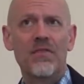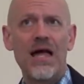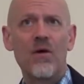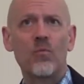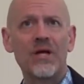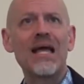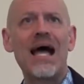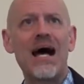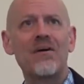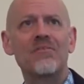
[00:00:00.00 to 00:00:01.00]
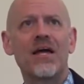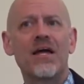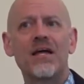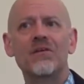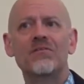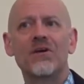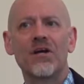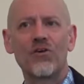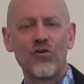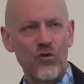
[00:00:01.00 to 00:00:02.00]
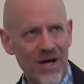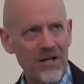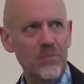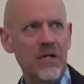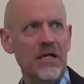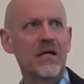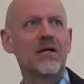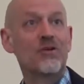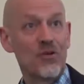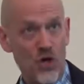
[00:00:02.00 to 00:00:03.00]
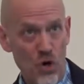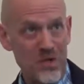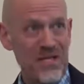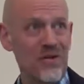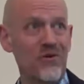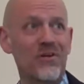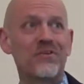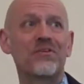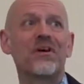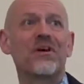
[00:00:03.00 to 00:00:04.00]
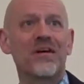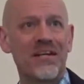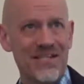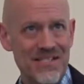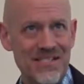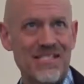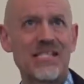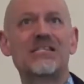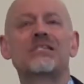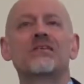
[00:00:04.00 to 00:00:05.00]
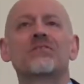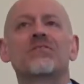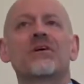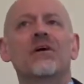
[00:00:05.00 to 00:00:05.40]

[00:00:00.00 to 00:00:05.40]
that we have a incredibly coherent, consistent